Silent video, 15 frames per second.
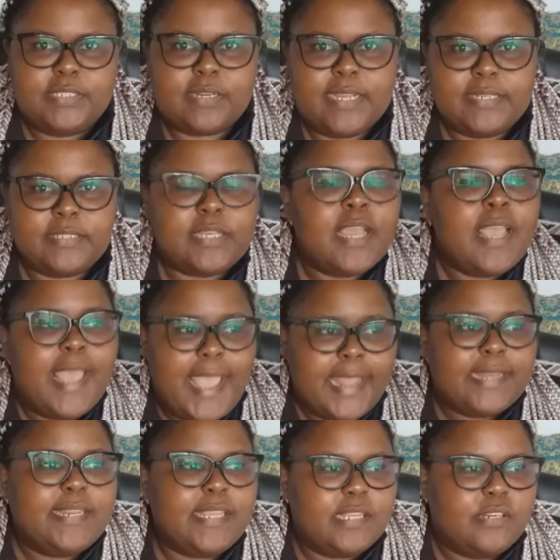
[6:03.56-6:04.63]
right?
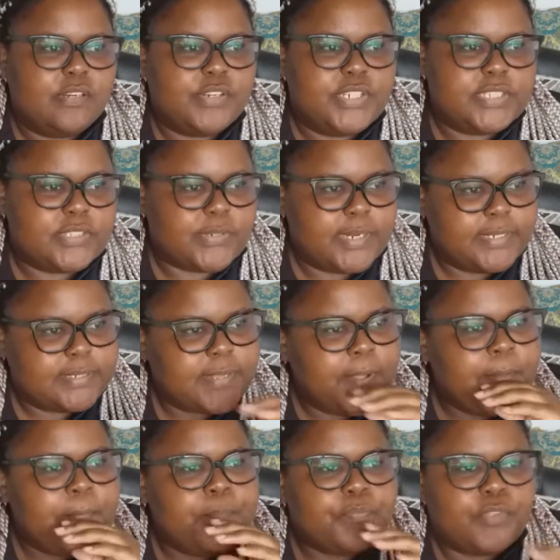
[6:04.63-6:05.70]
And ignorance, right?
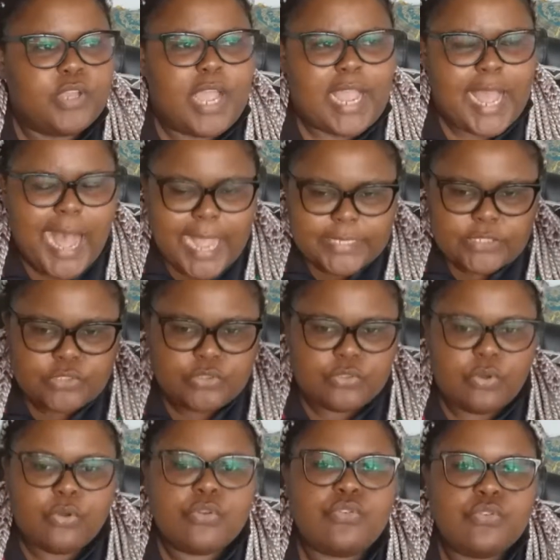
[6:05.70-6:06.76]
I
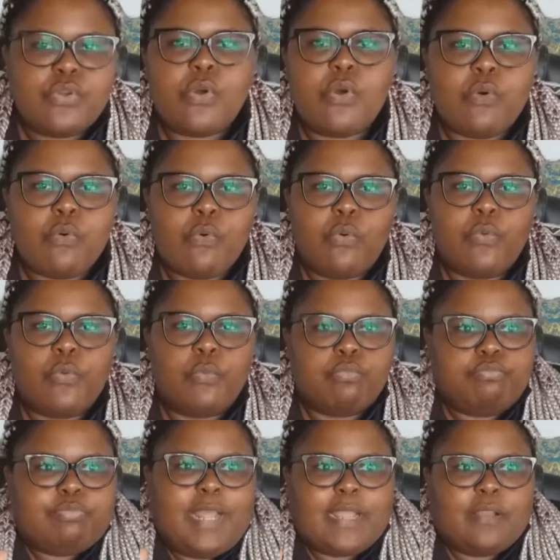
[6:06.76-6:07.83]
don't know,
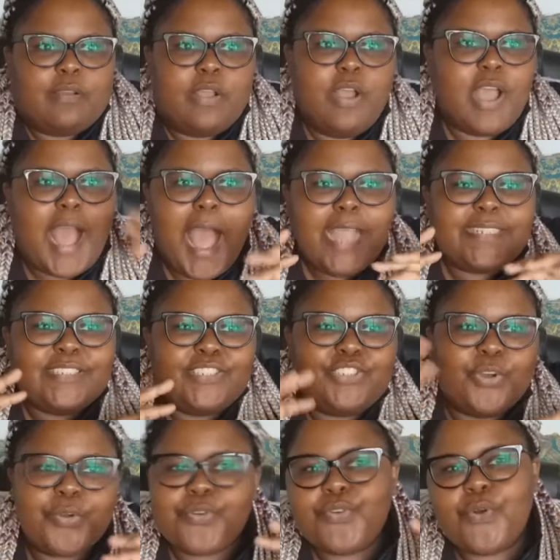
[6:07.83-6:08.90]
like, I
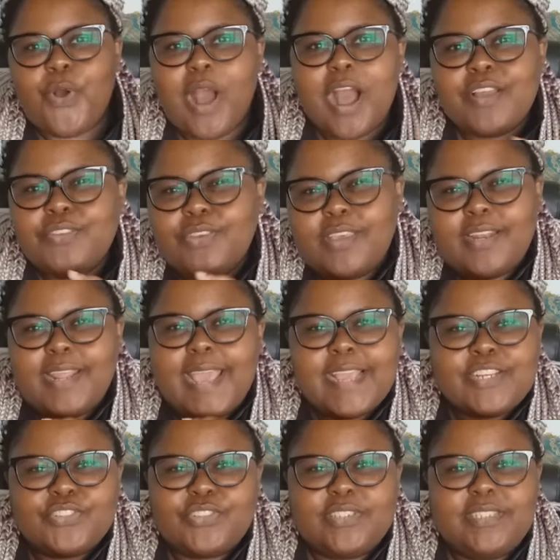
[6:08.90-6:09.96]
don't know how you can
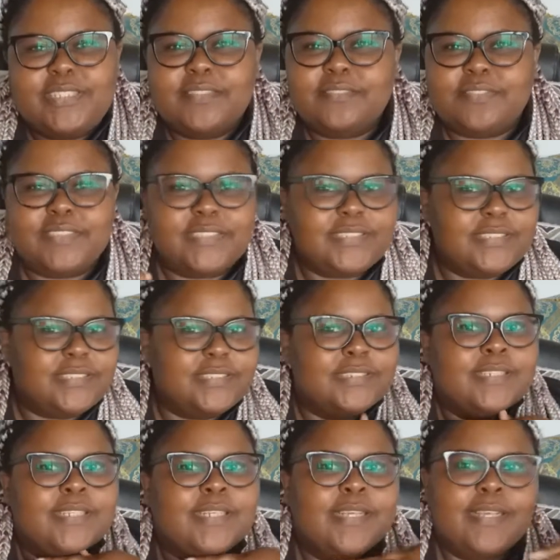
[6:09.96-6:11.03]
actually
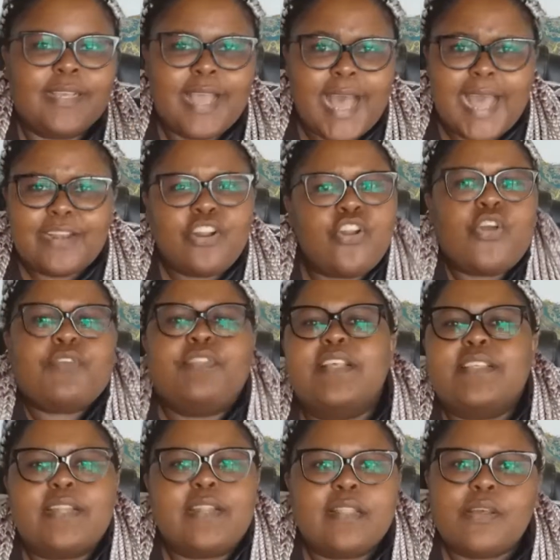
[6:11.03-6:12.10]
even, I don't know if
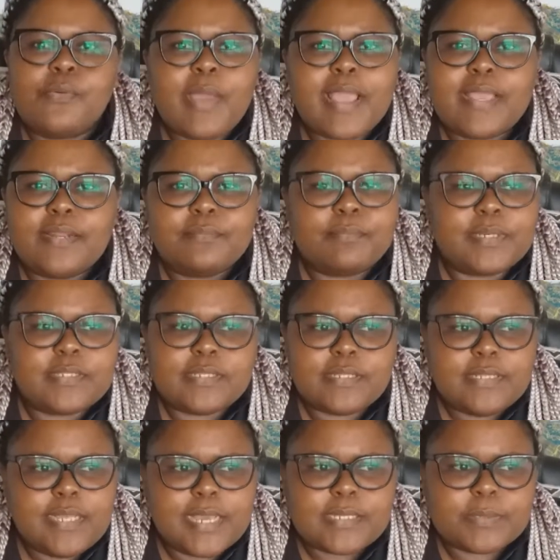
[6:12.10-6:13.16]
there's another way I can
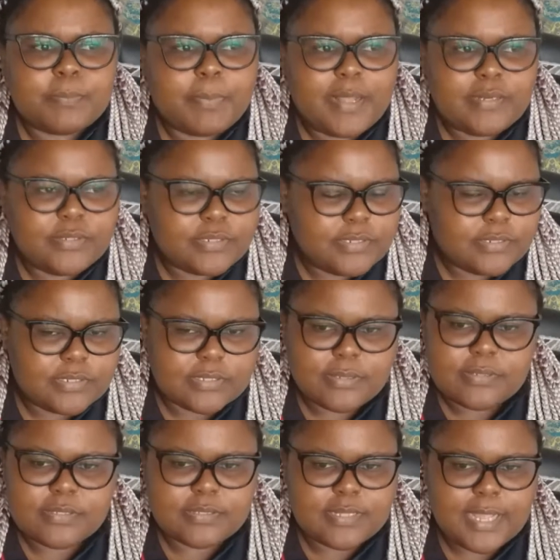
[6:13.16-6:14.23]
basically expand on it, because I
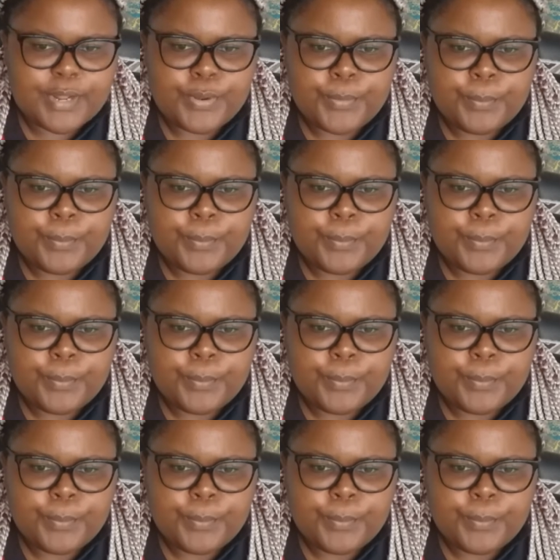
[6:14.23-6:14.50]
was just like